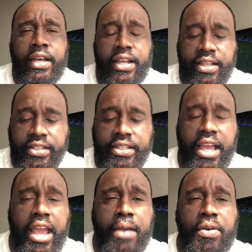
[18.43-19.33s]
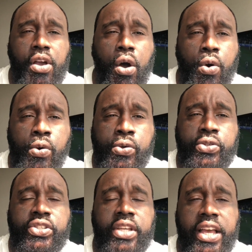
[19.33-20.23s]
and the same
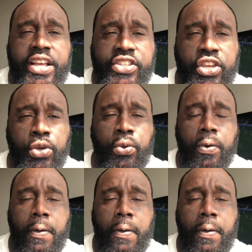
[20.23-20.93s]
goals as you.